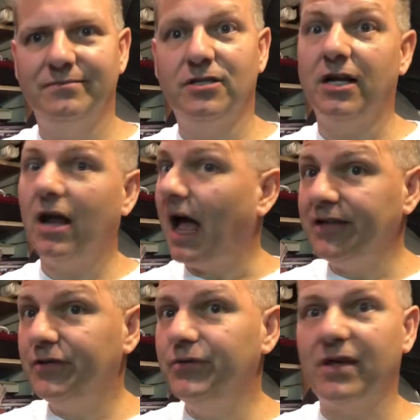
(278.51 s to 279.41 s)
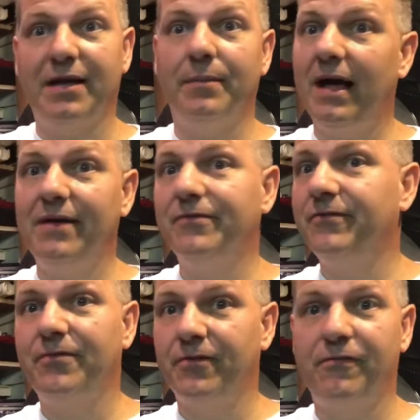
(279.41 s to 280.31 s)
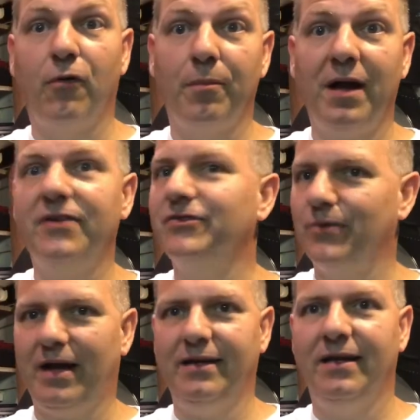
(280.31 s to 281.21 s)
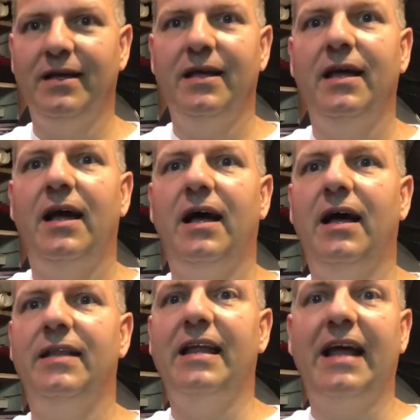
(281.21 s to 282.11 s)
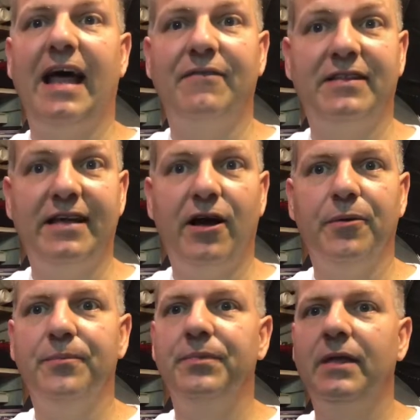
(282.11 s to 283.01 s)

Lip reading: It's on iTunes. I can buy it for $4. Great. Then I have it there.